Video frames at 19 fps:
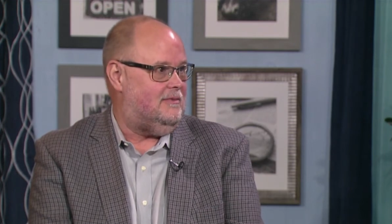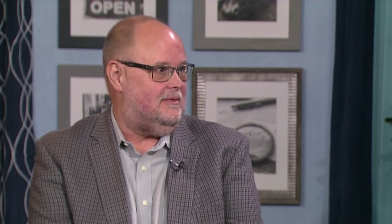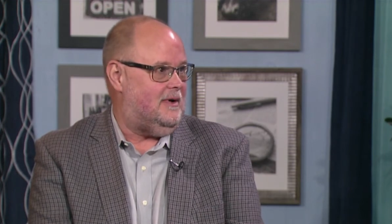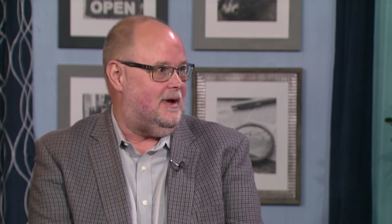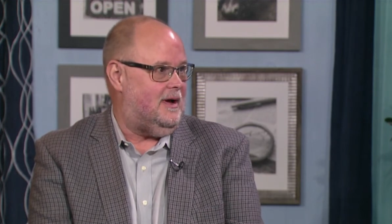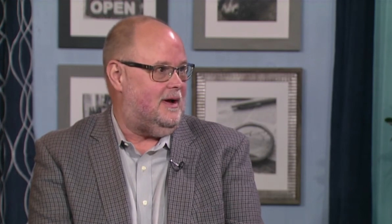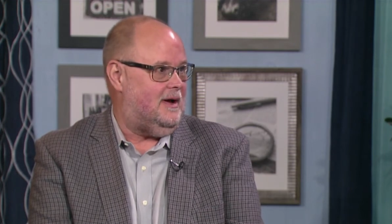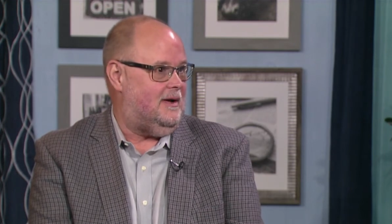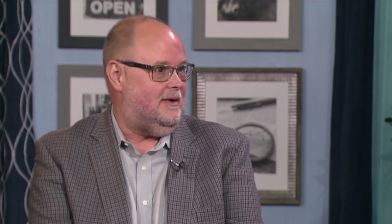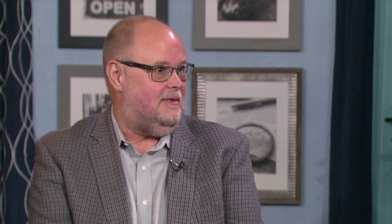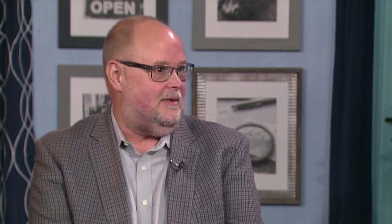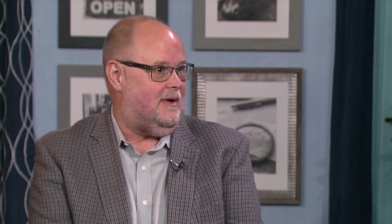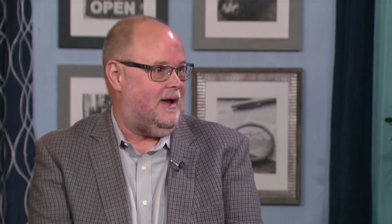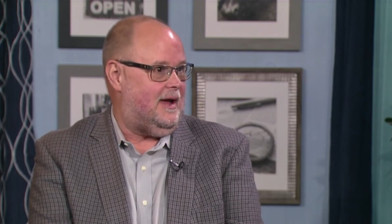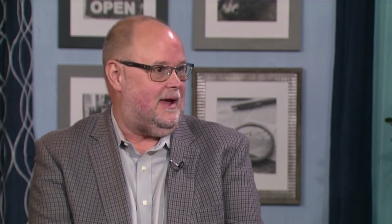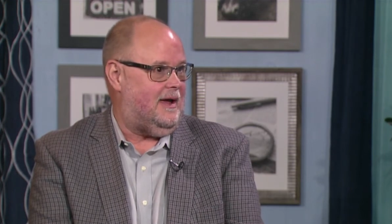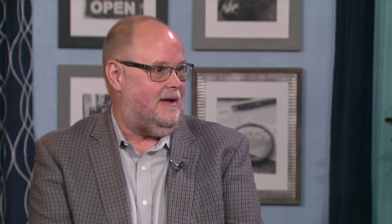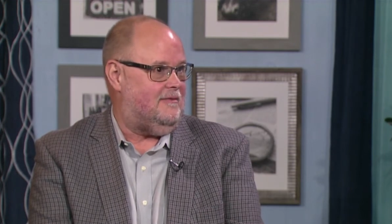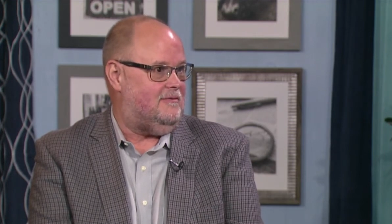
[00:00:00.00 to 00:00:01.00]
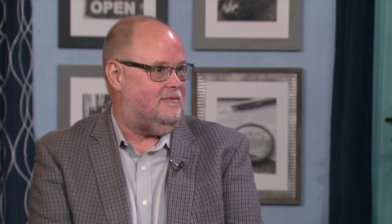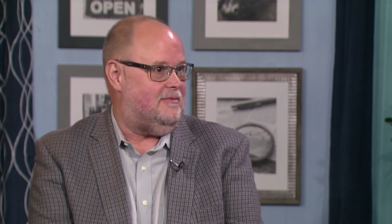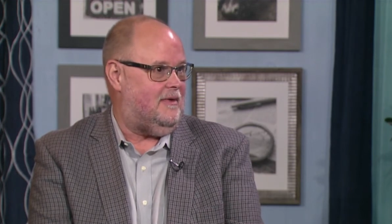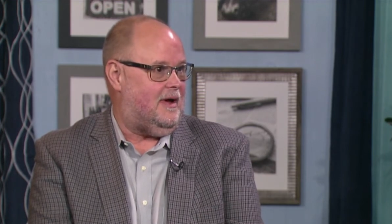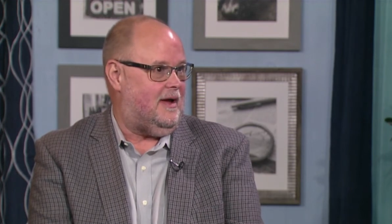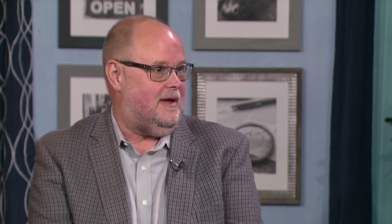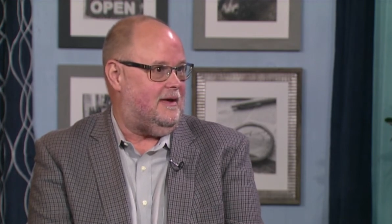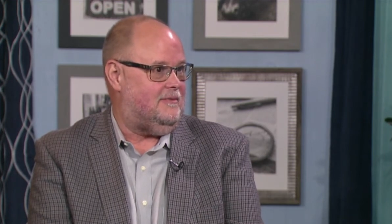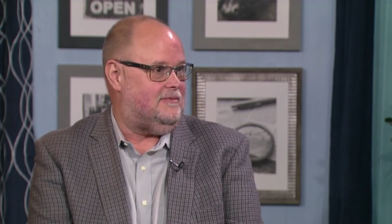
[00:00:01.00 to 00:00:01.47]
Uh, I have
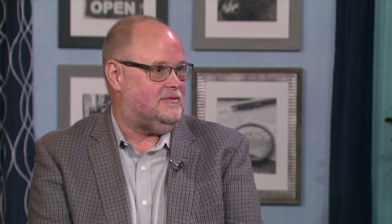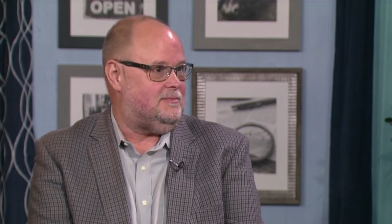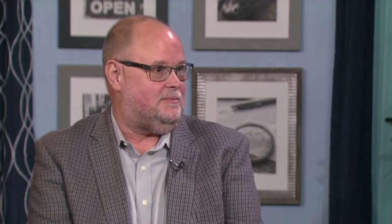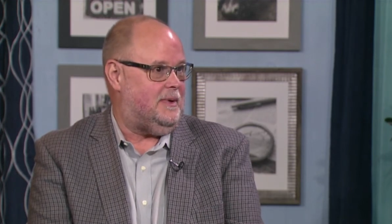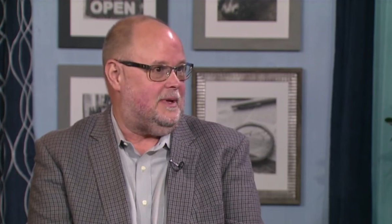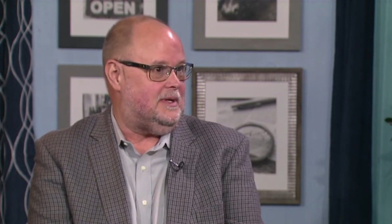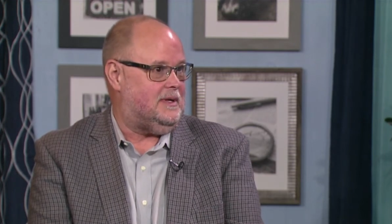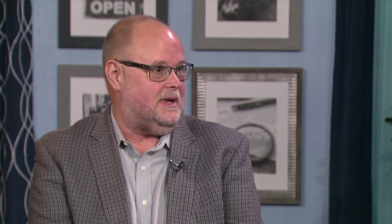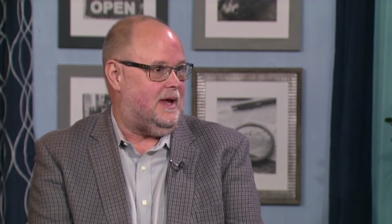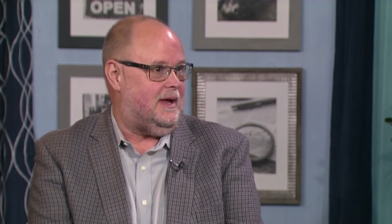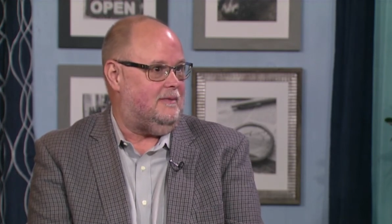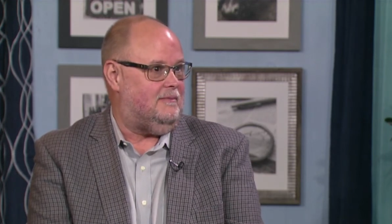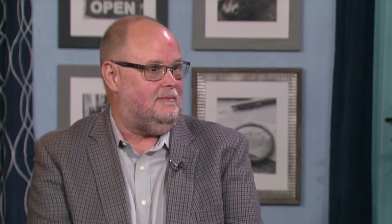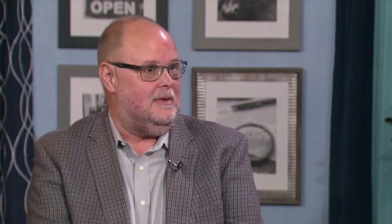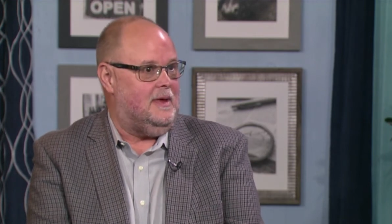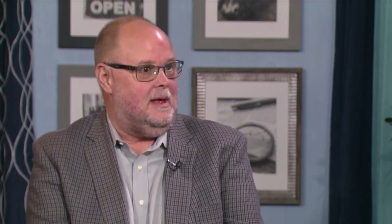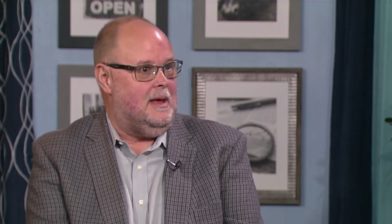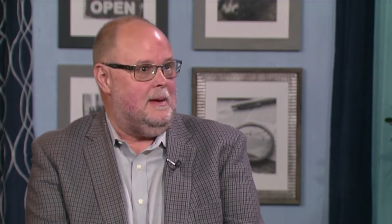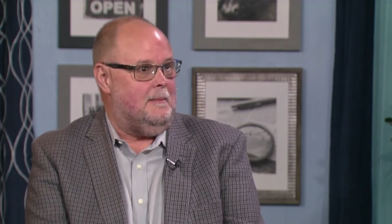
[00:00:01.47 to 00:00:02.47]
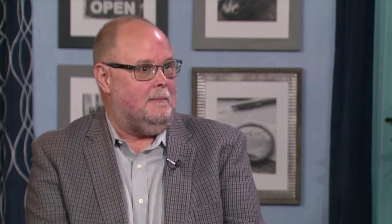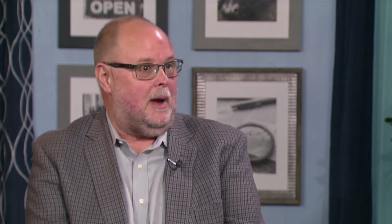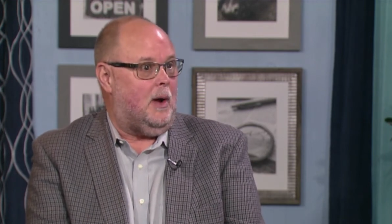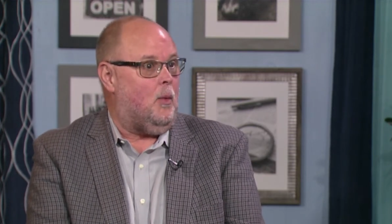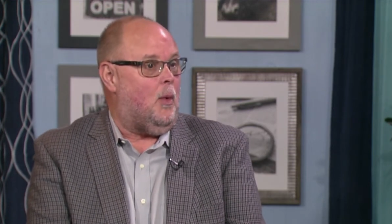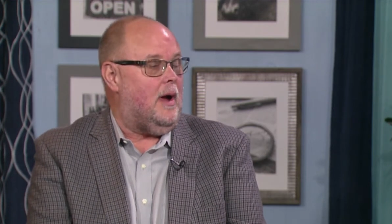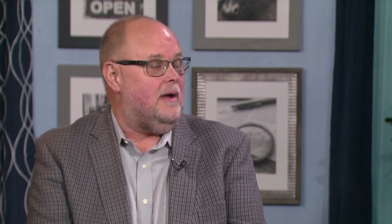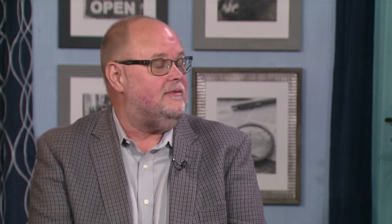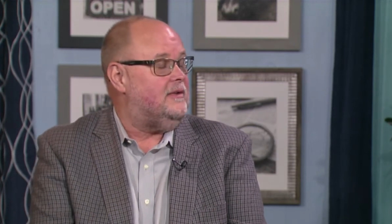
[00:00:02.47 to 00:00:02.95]
I have spent, I, my
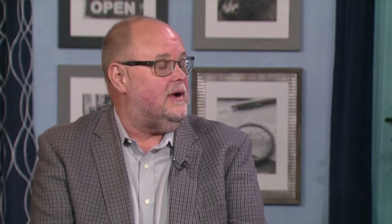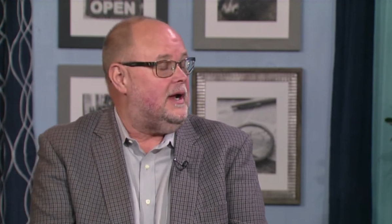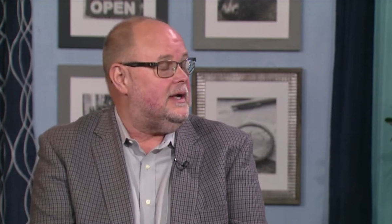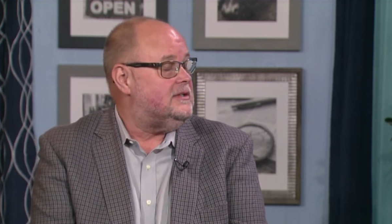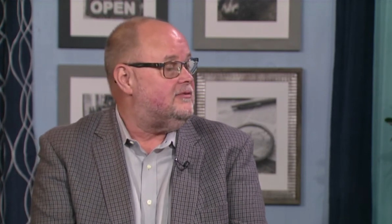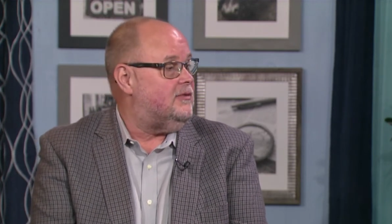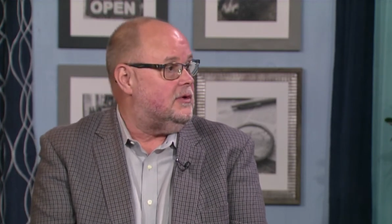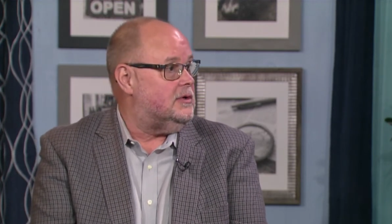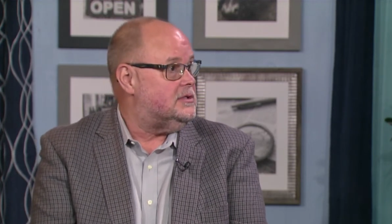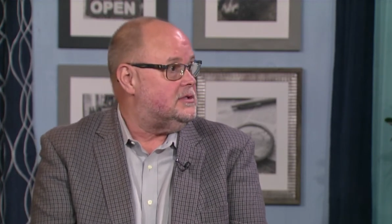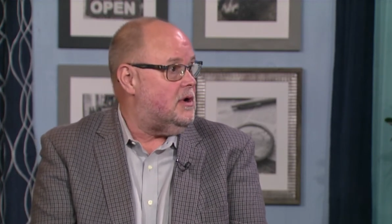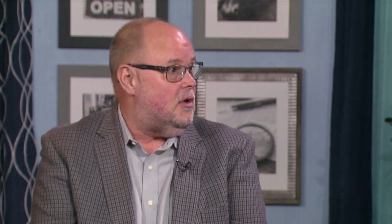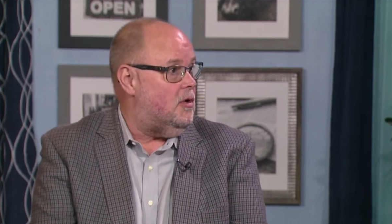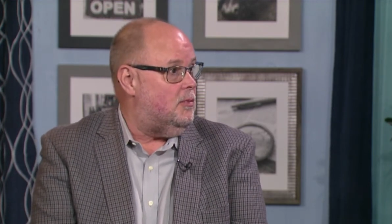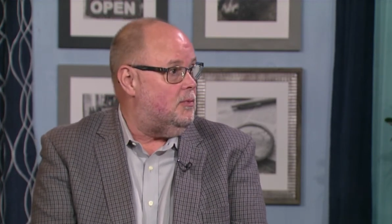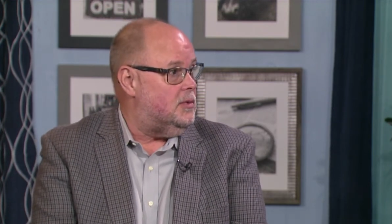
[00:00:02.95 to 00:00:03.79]
wife and I's first home